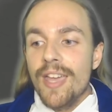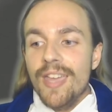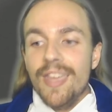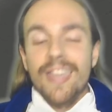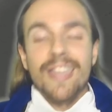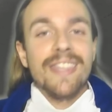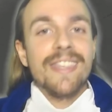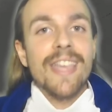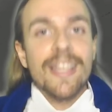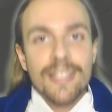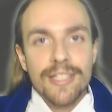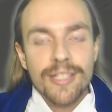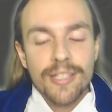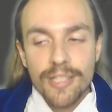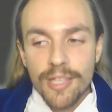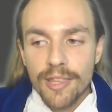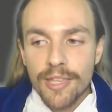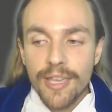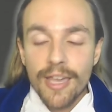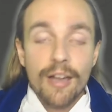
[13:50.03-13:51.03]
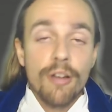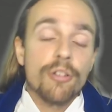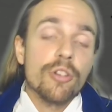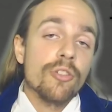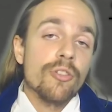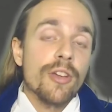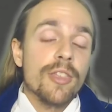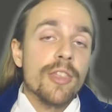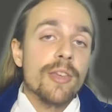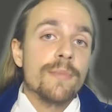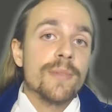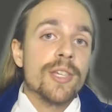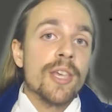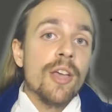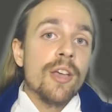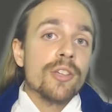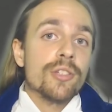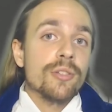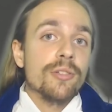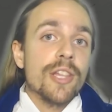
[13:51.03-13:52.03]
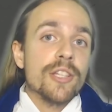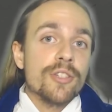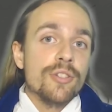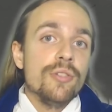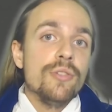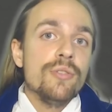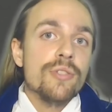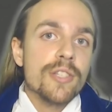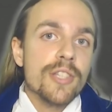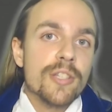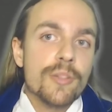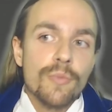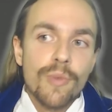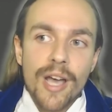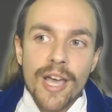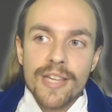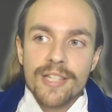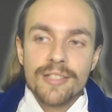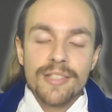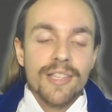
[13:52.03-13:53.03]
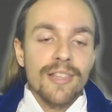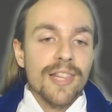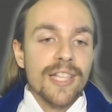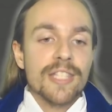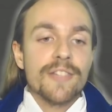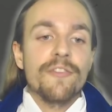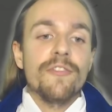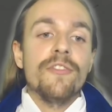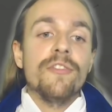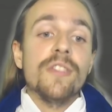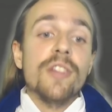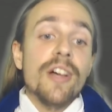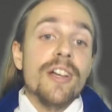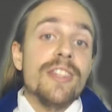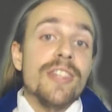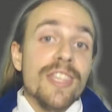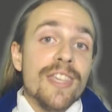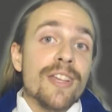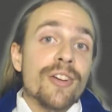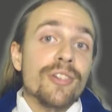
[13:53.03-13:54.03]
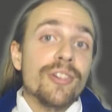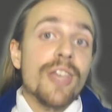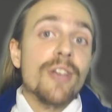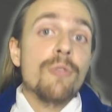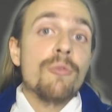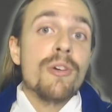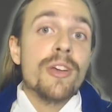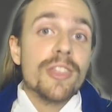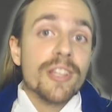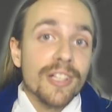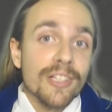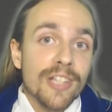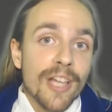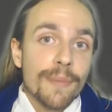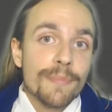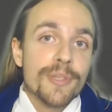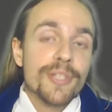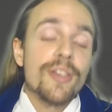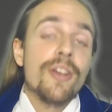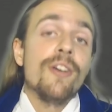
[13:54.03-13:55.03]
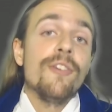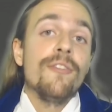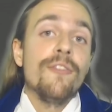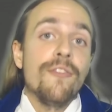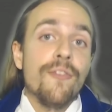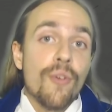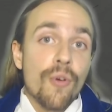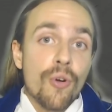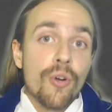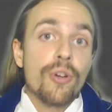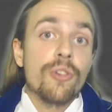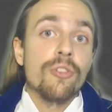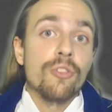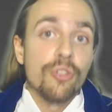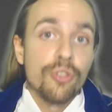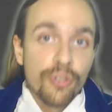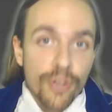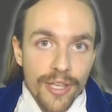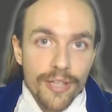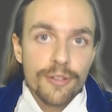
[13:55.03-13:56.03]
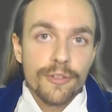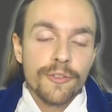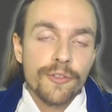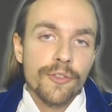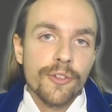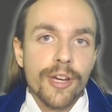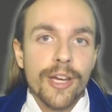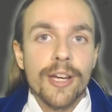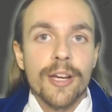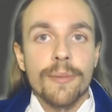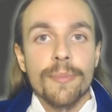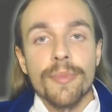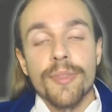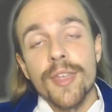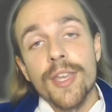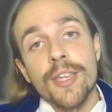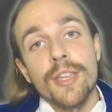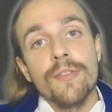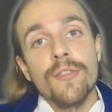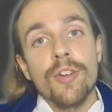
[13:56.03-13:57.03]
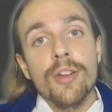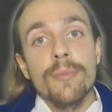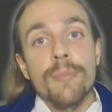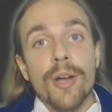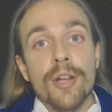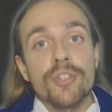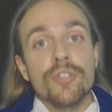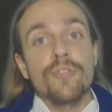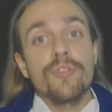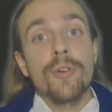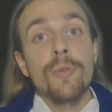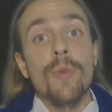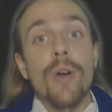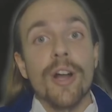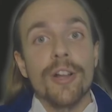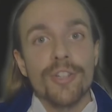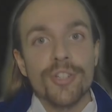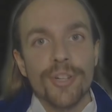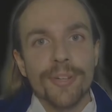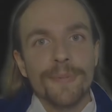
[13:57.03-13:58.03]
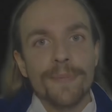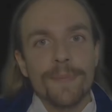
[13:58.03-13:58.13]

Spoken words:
it gets into the algorithms. So let's use this wisely. Let's flood the internet with clips for real freedom. Thank you very much for watching.